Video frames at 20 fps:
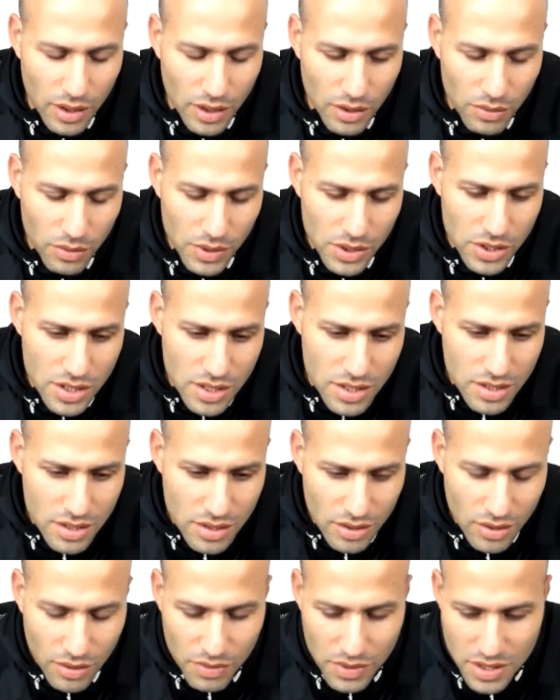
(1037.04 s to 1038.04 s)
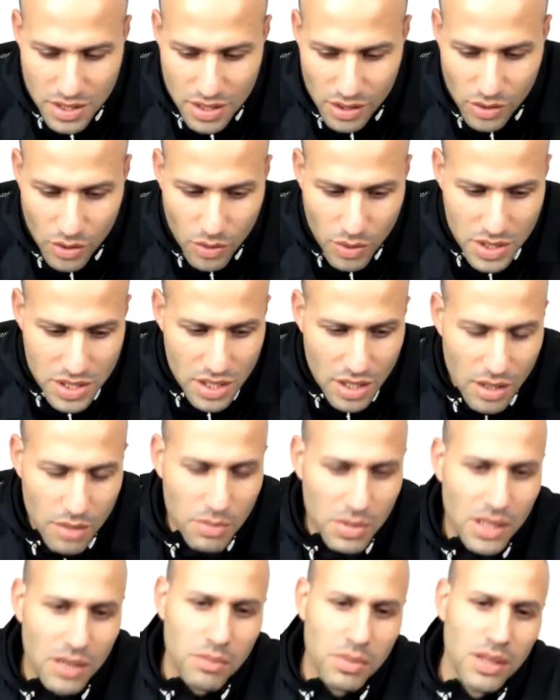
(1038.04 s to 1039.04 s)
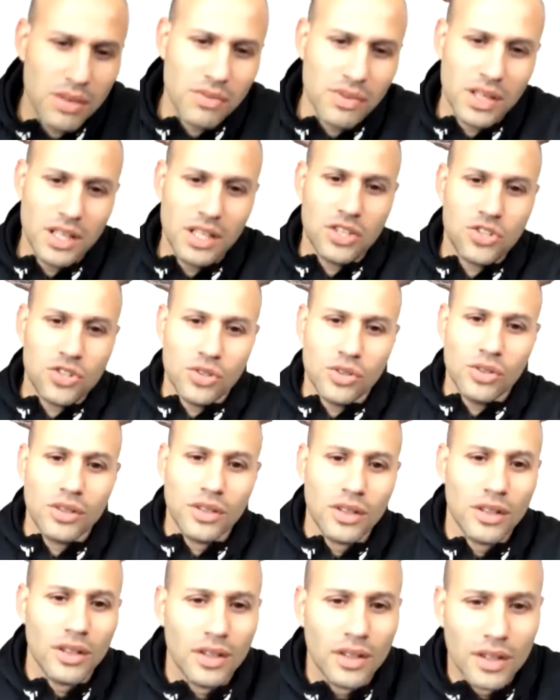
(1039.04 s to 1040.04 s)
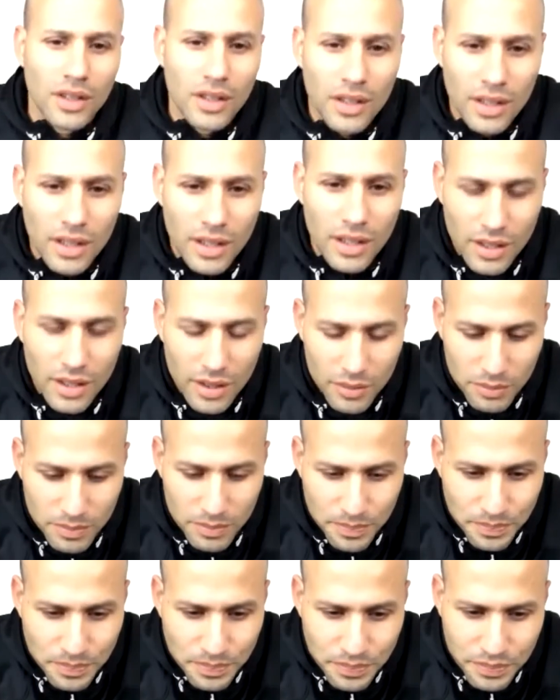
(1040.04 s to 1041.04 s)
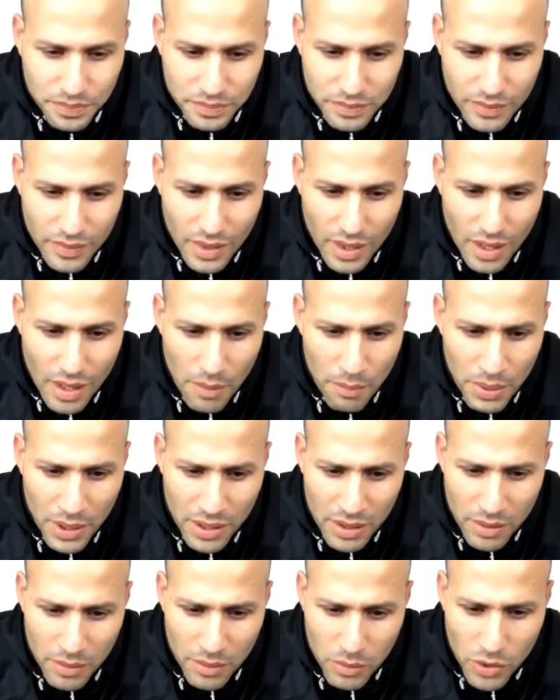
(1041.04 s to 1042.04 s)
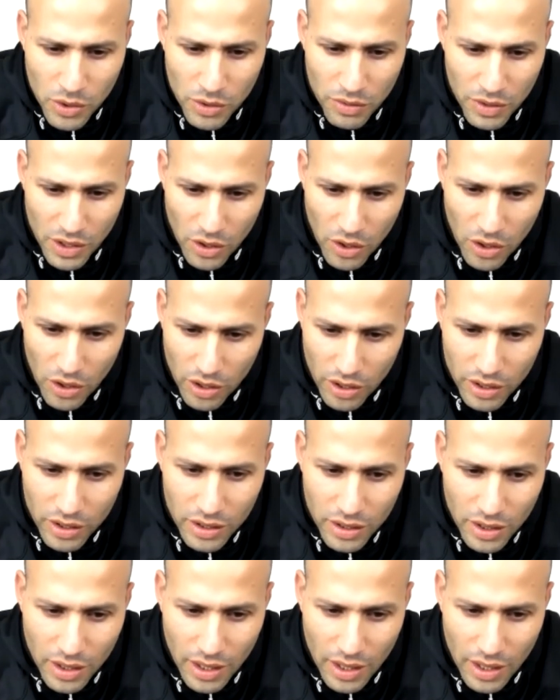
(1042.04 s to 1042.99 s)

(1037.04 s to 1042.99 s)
which is obviously always going to be a bit of an issue. But moving on,